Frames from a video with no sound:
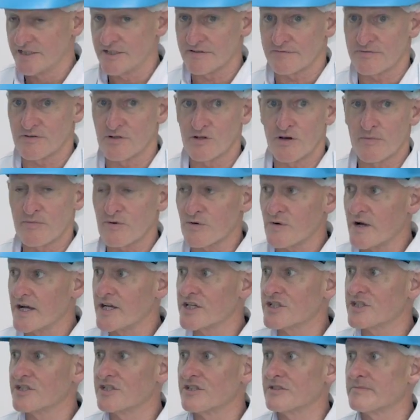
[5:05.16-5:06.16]
different
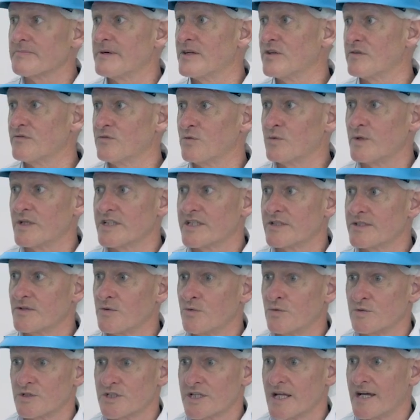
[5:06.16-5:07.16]
operations, but have always
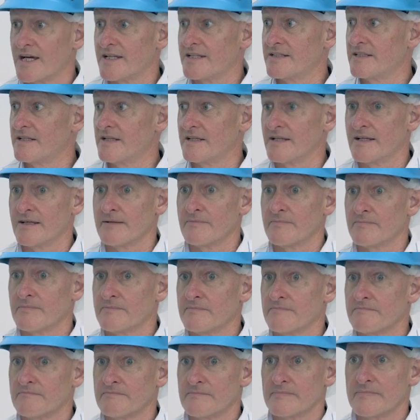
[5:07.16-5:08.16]
all started.
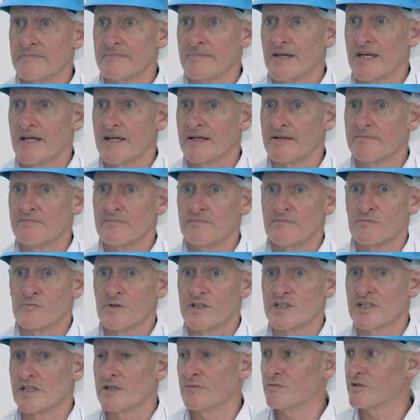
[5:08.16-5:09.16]
Um, our
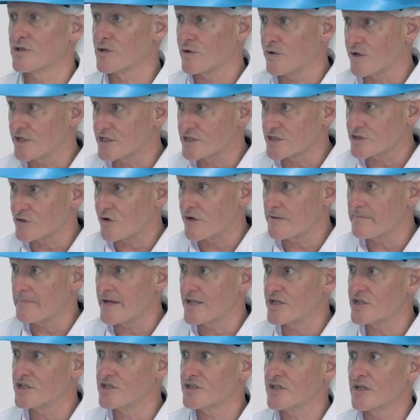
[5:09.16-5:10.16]
recently retired site
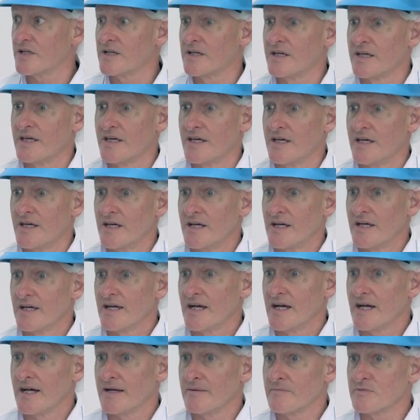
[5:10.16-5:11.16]
manager
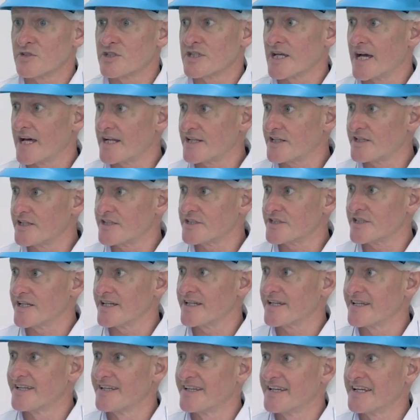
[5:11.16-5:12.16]
um, started as
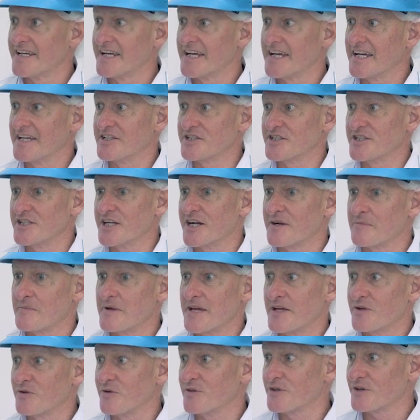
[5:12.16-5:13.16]
a, as a young
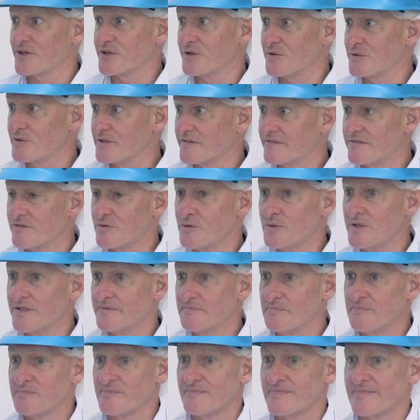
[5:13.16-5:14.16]
man on the cooling floor,
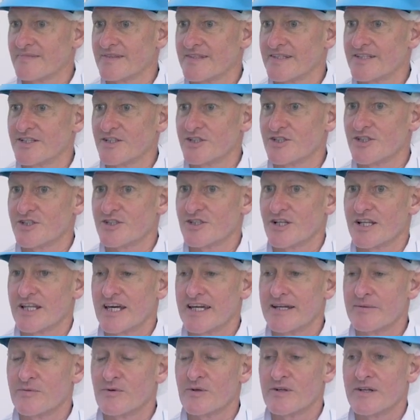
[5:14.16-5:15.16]
just as a
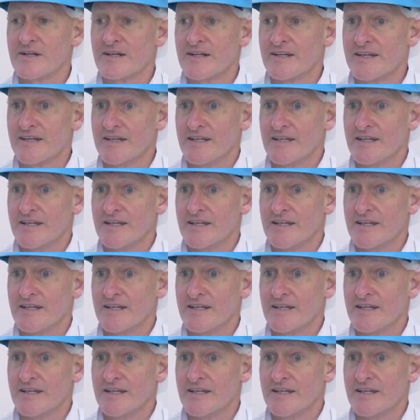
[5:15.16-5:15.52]
labourer.